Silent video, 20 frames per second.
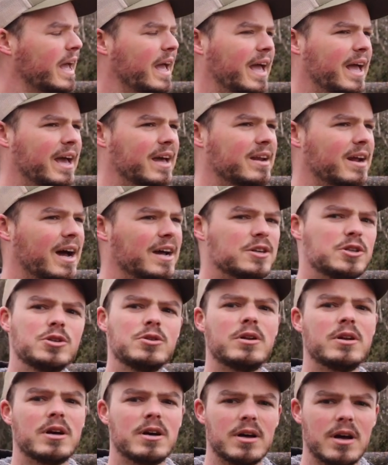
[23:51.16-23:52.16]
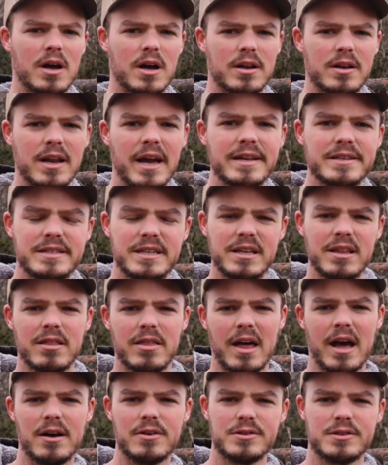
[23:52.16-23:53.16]
and I shoot a
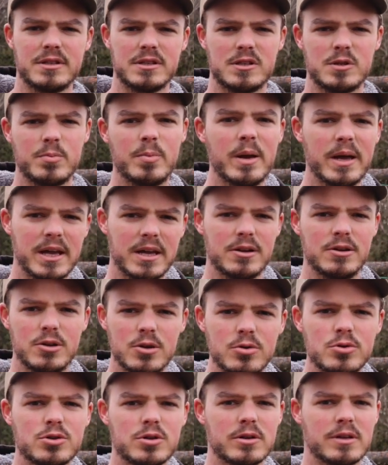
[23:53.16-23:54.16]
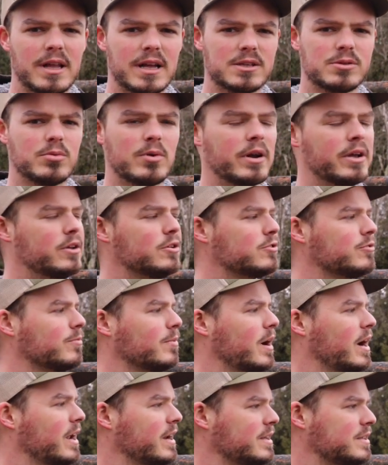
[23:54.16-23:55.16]
19,000th pin usually, that's what I use for
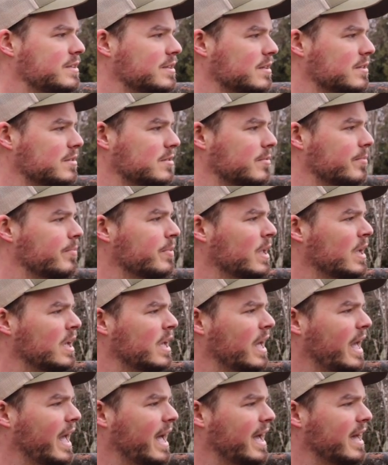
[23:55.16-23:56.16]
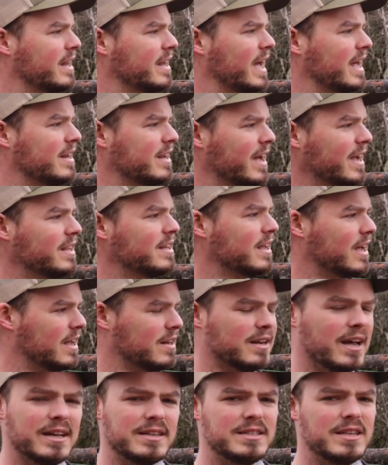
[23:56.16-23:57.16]
my hunting system, and at
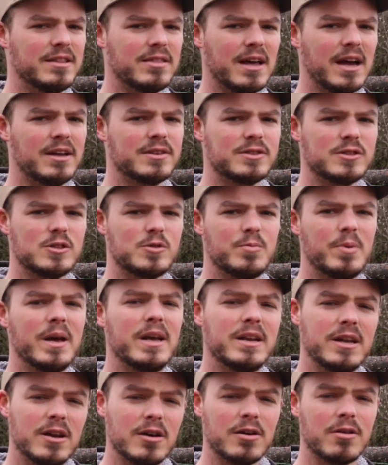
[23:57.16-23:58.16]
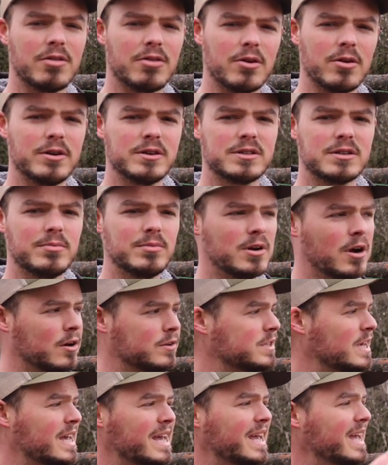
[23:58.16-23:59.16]
19,000th pin here at 30 some
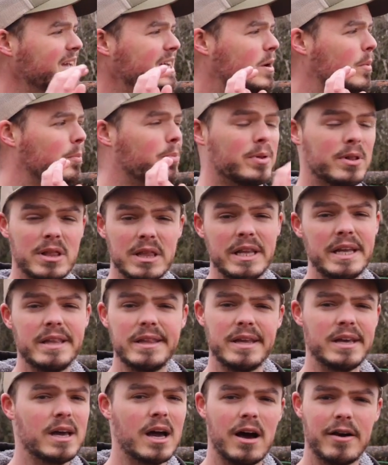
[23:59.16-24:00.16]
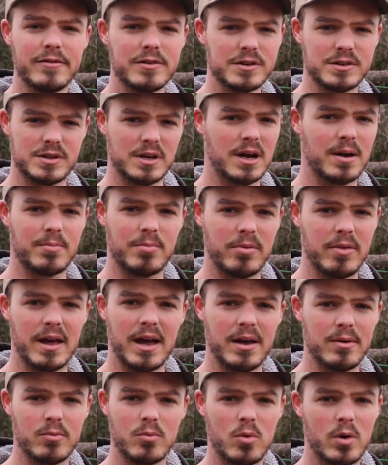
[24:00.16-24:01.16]
yards, it completely covers up
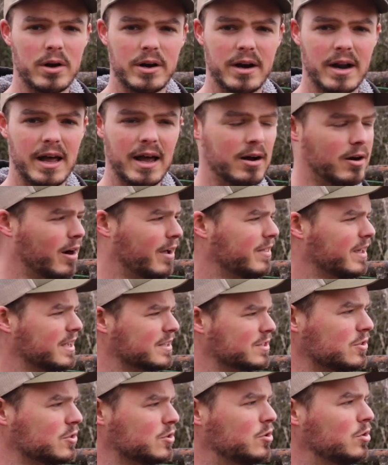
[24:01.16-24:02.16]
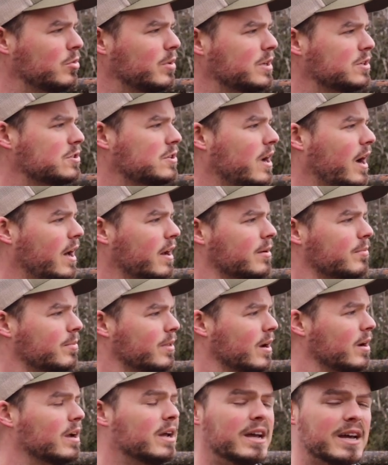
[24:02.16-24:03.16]
that 1.5, or I think 2-inch dot up
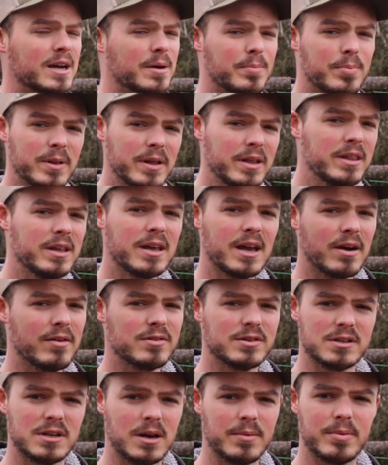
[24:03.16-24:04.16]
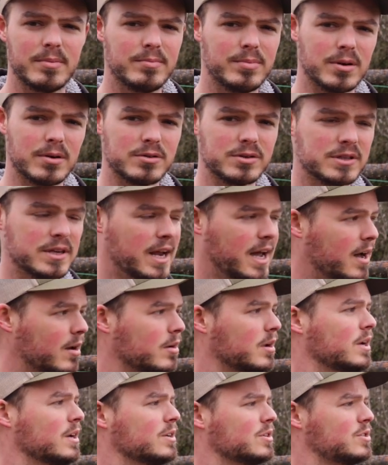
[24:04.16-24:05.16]
there, completely covers it up and blurs it out.
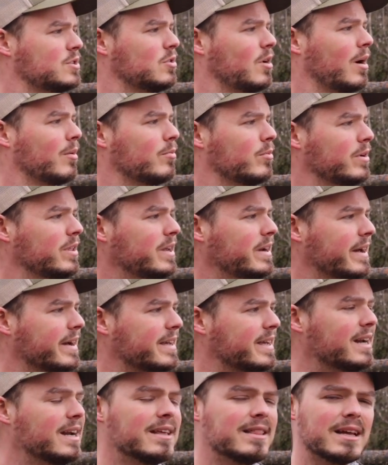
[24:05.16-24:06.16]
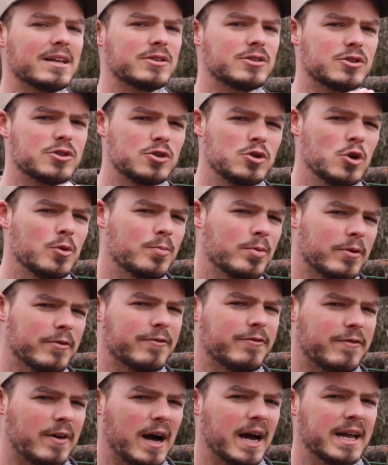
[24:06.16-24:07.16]
So I'm really not getting that super
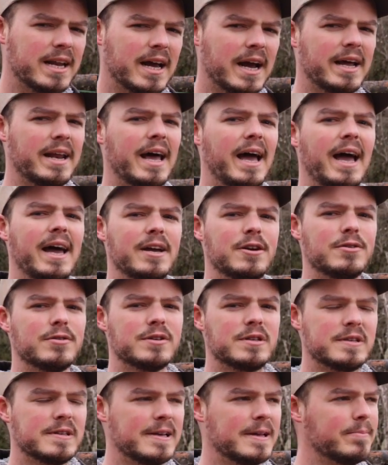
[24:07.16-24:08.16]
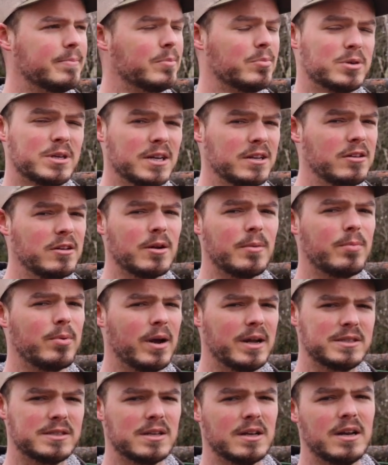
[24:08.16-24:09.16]
finite accuracy, in particular on a
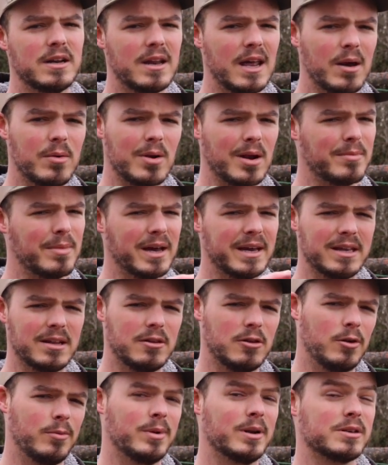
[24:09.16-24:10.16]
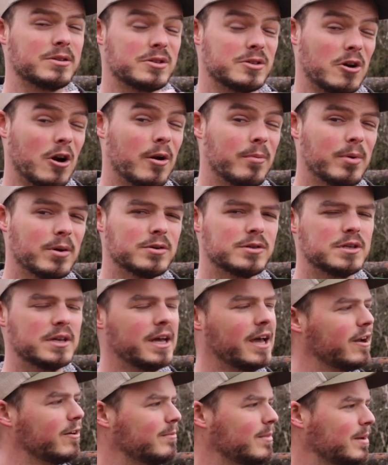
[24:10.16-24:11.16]
bright sunny day when I might get a little bit of
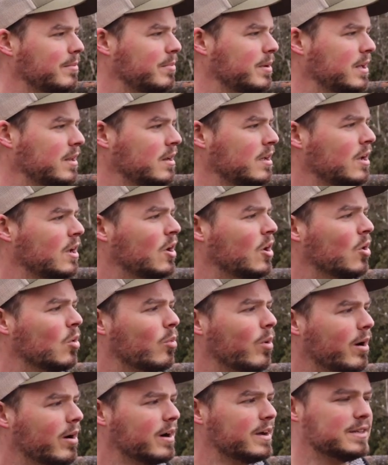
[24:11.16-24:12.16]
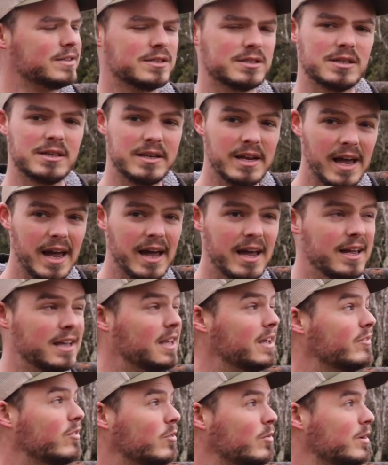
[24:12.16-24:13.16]
starbursting out of my pin. Whereas today,
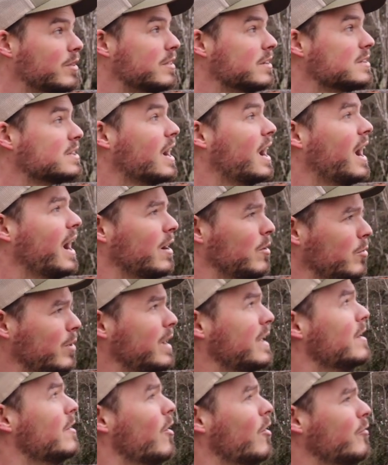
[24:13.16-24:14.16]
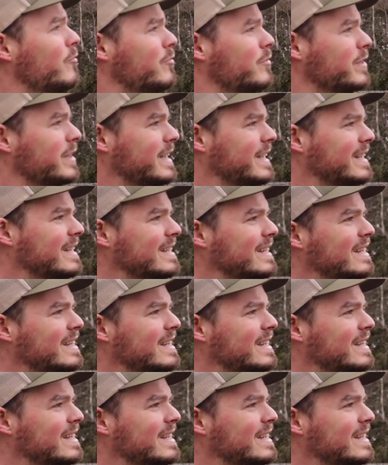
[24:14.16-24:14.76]
even with this high wind, hopefully